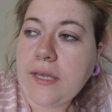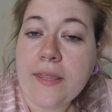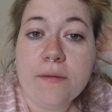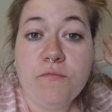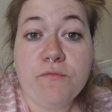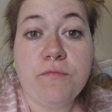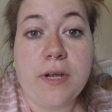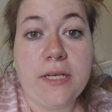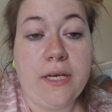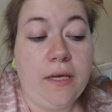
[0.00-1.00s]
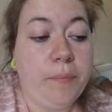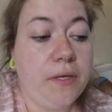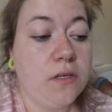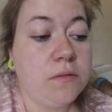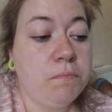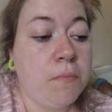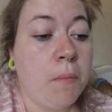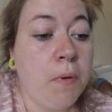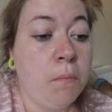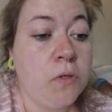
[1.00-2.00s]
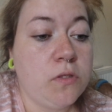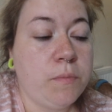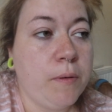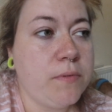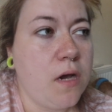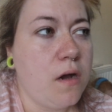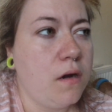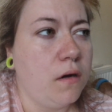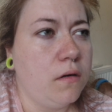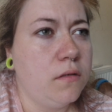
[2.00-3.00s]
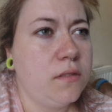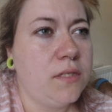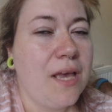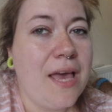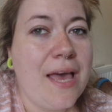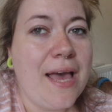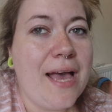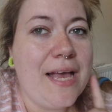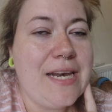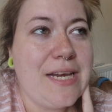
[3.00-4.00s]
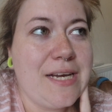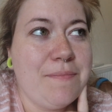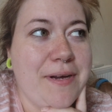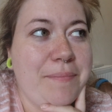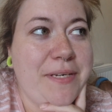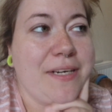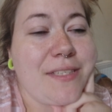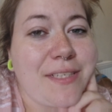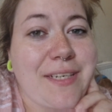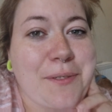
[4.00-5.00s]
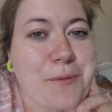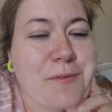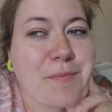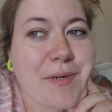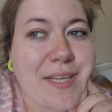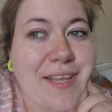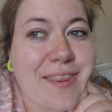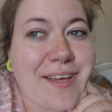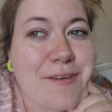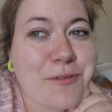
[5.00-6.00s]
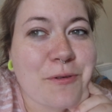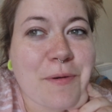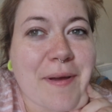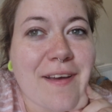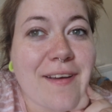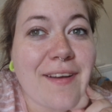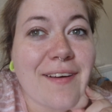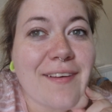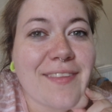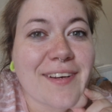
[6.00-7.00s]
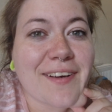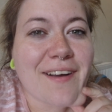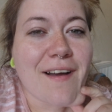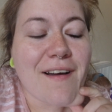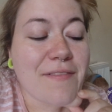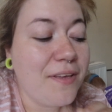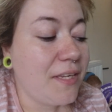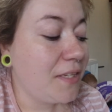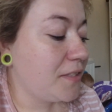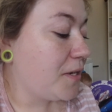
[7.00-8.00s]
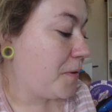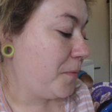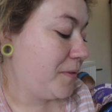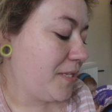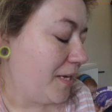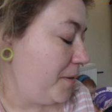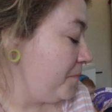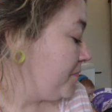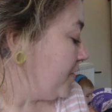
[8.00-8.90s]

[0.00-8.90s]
get them ready because my mum wants to pop to Argos and I might be going to Lidl to buy that thing I was talking about earlier, the car thing, so we'll see.